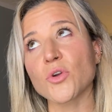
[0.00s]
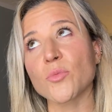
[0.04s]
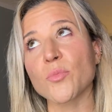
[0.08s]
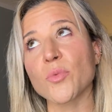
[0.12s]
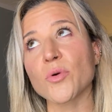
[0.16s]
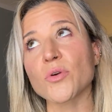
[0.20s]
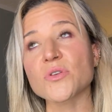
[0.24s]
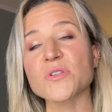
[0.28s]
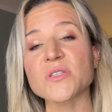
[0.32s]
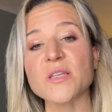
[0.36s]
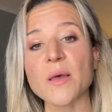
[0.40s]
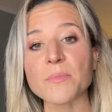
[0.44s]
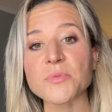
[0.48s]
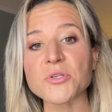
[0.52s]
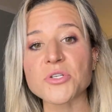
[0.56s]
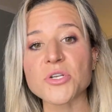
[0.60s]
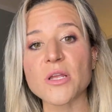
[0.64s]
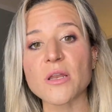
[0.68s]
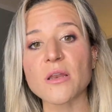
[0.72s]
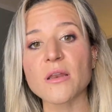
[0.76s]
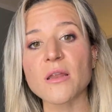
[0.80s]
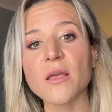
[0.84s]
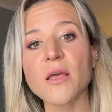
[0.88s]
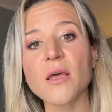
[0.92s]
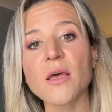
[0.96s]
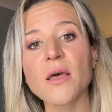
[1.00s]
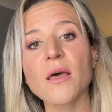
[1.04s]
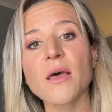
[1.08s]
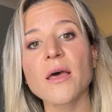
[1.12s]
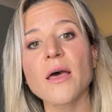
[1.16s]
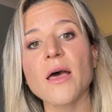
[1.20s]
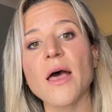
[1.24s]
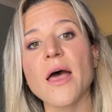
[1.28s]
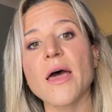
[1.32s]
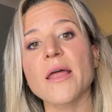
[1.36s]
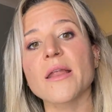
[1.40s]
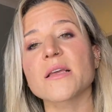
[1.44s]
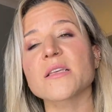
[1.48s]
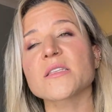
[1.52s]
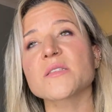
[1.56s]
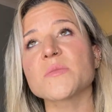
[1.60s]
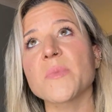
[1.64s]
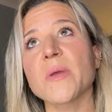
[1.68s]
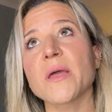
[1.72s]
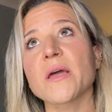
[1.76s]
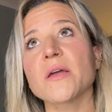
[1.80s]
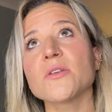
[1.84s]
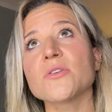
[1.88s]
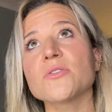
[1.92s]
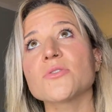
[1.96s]
perception and
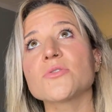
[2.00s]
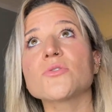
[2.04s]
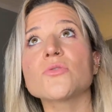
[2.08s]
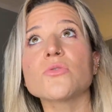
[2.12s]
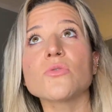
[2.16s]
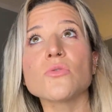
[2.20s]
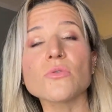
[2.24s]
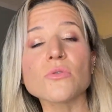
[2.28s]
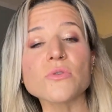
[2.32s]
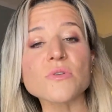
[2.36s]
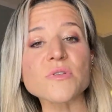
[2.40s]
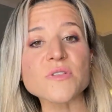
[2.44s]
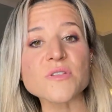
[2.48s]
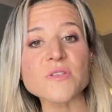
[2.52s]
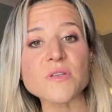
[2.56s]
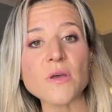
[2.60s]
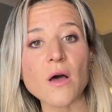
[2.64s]
expand your tools